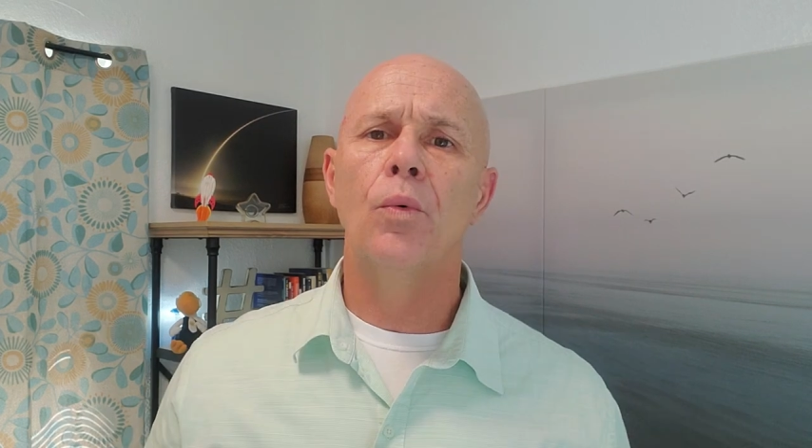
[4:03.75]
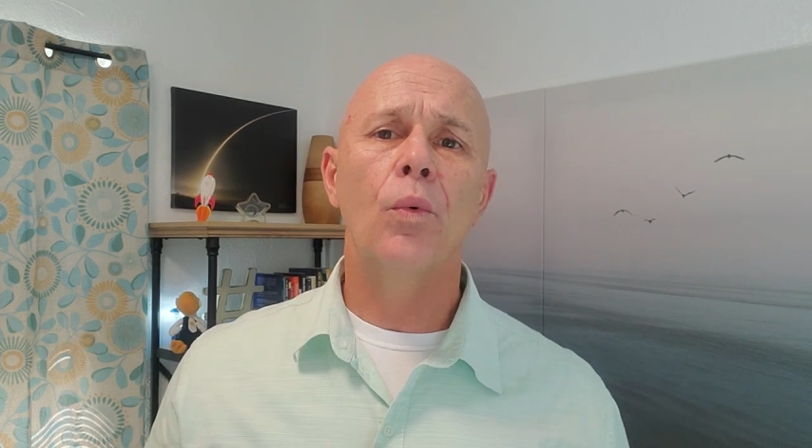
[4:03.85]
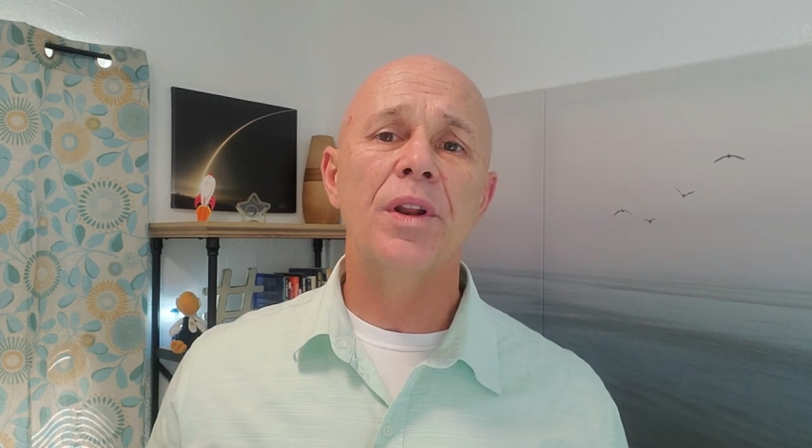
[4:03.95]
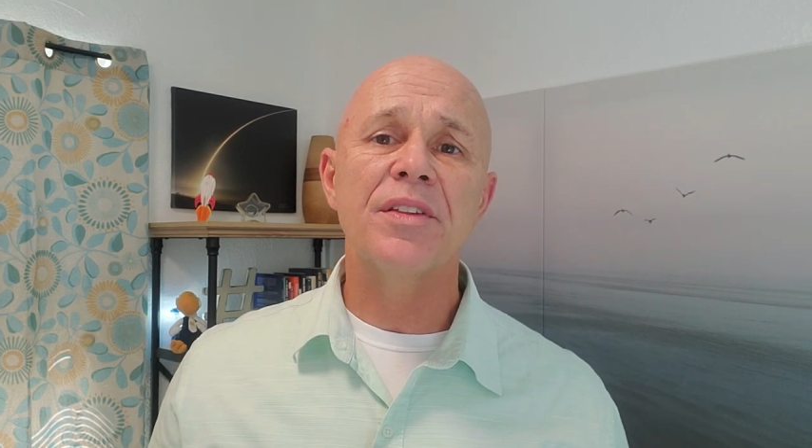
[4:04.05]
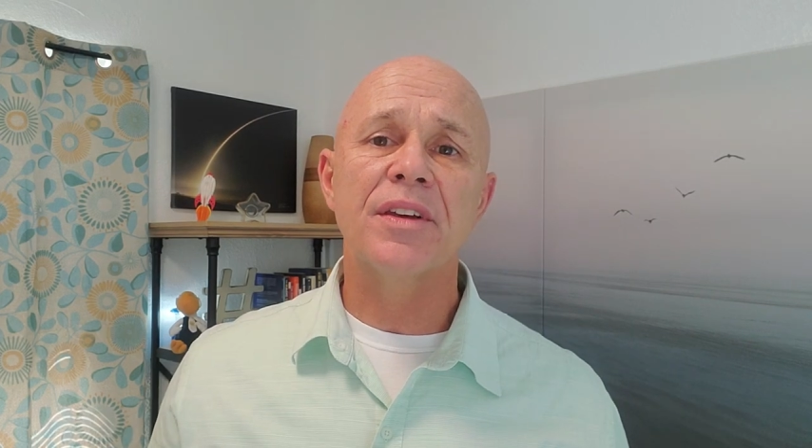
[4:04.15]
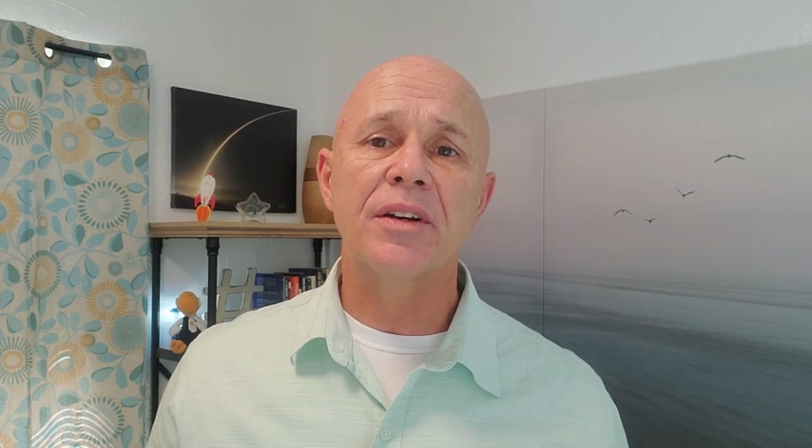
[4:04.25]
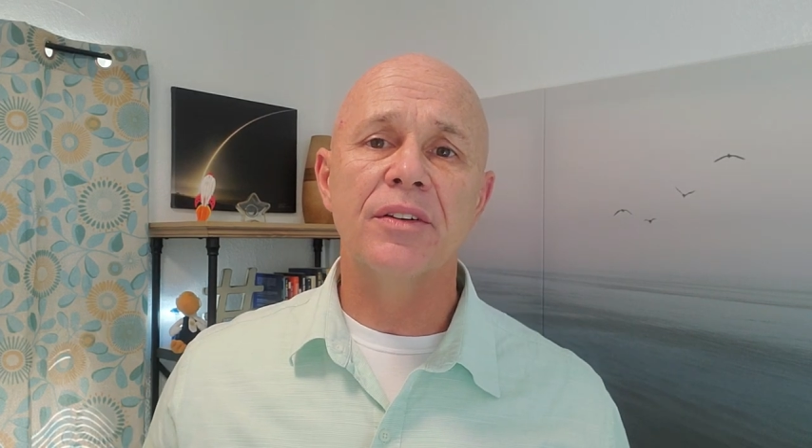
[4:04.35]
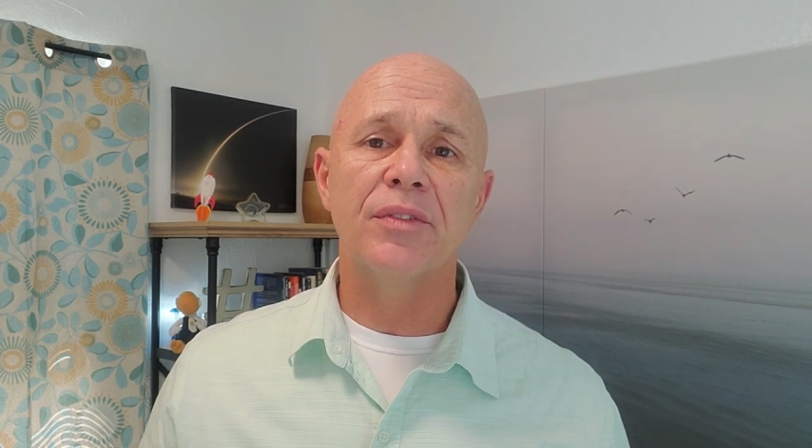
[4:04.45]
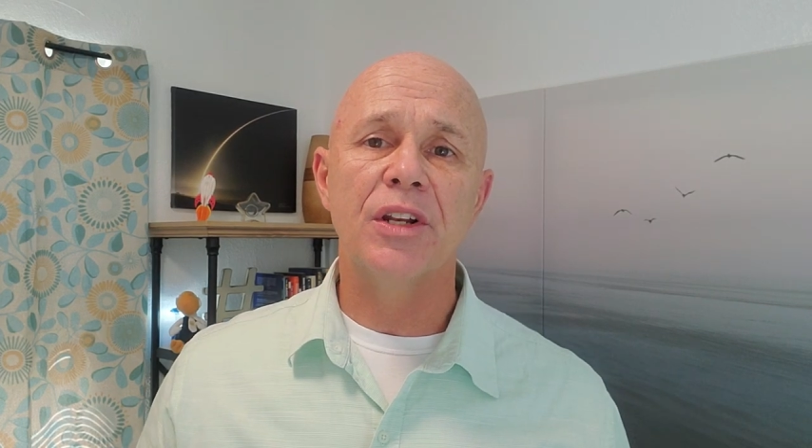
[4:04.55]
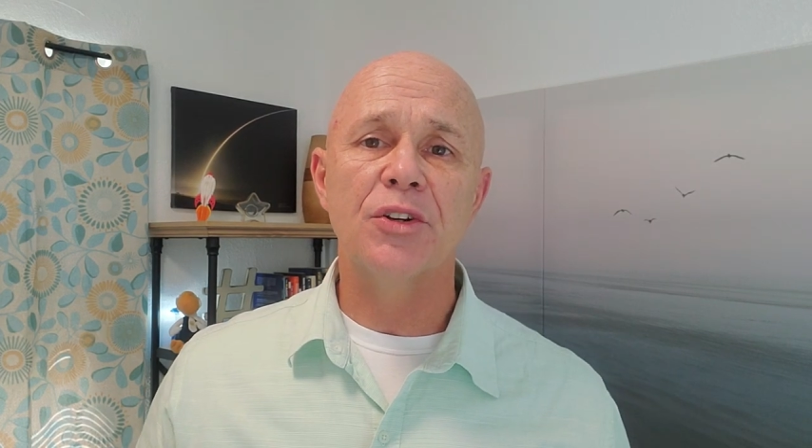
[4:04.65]
What do you think of
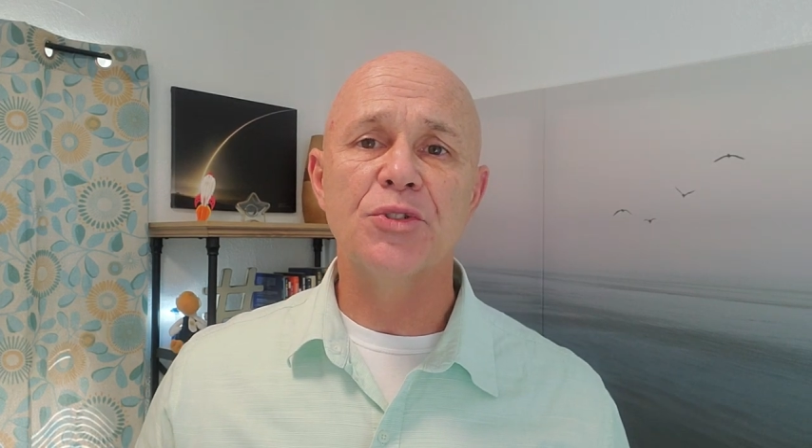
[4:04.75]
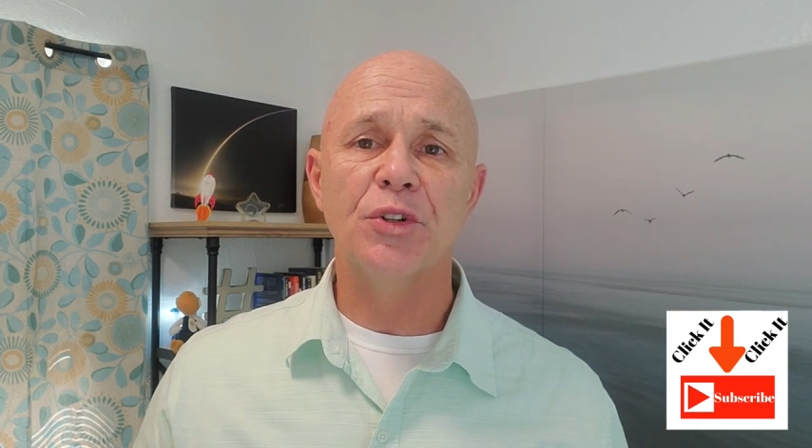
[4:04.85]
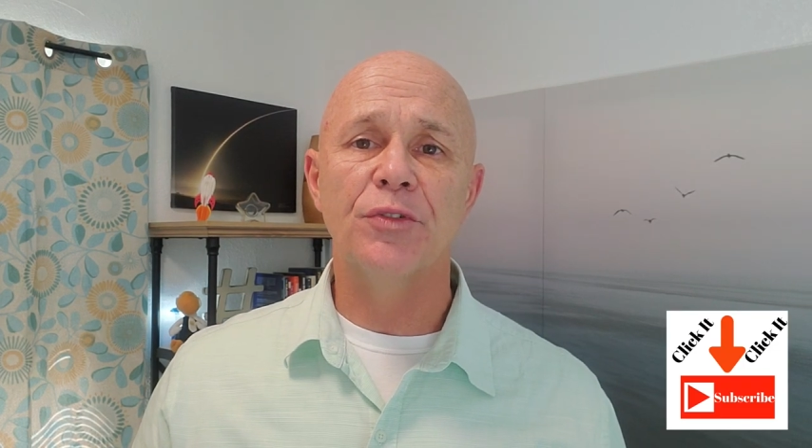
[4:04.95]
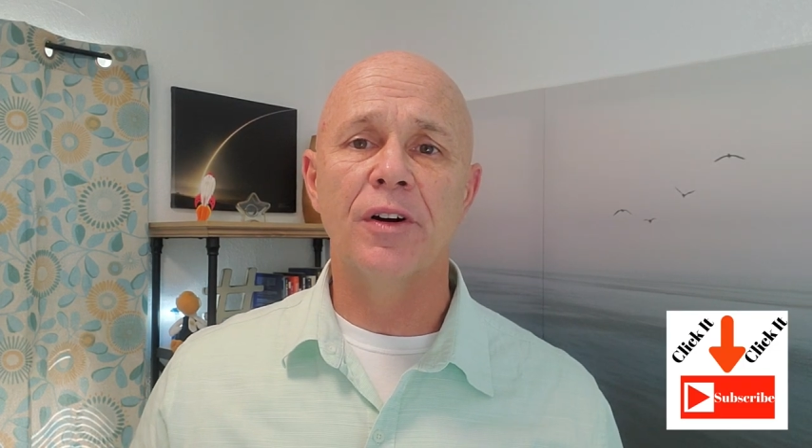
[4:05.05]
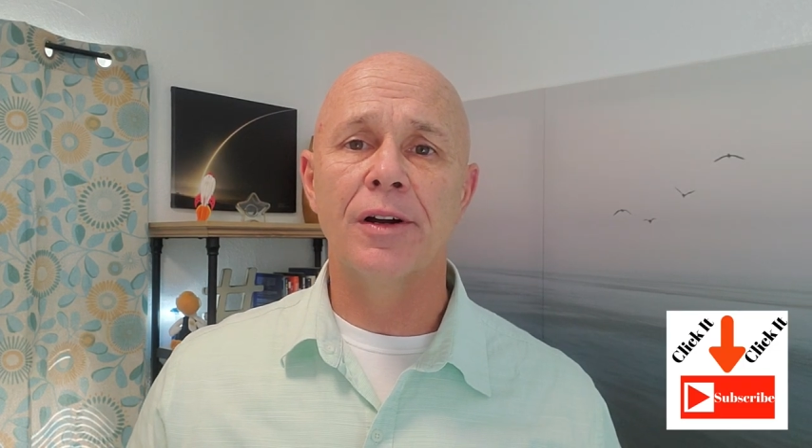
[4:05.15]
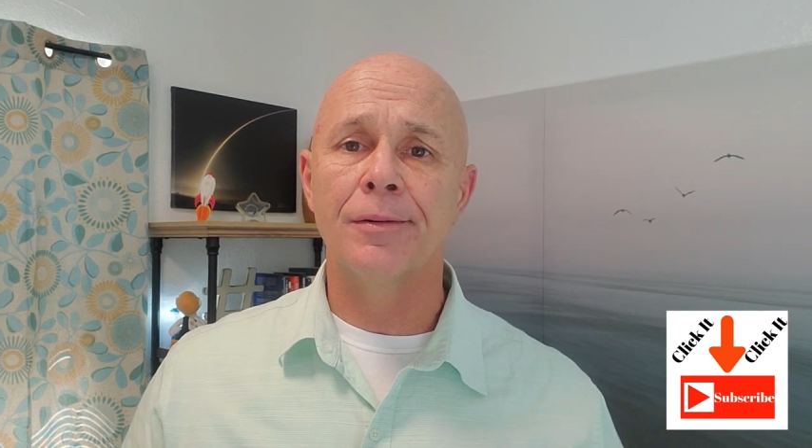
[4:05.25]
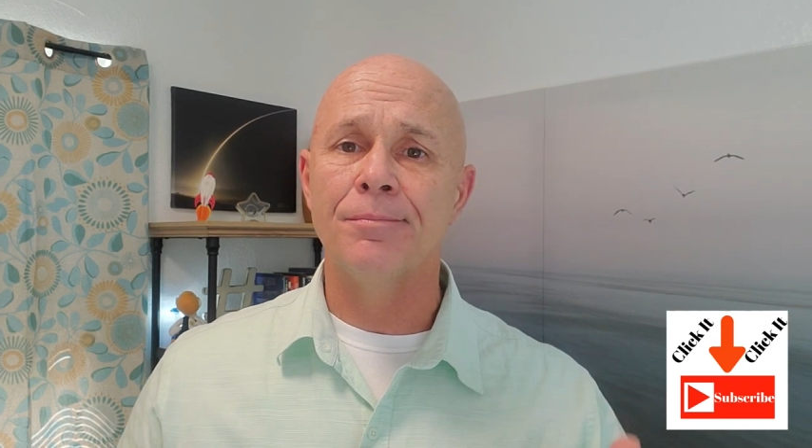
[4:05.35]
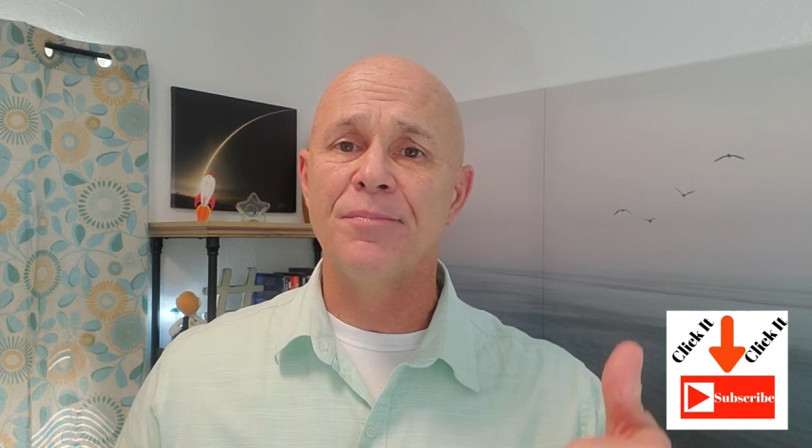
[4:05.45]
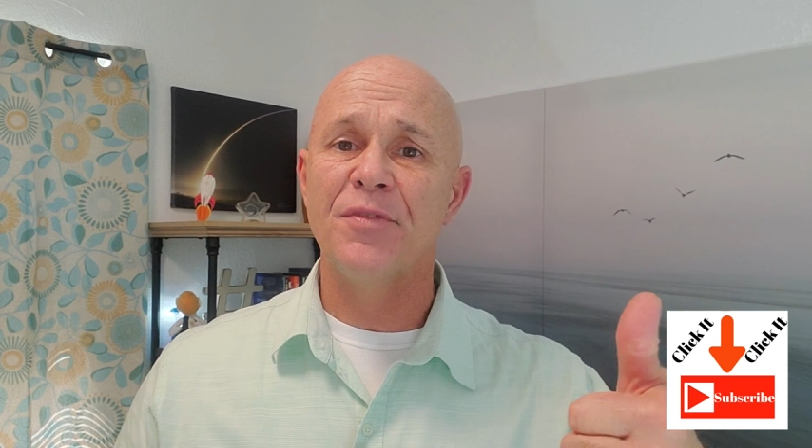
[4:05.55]
the video so far?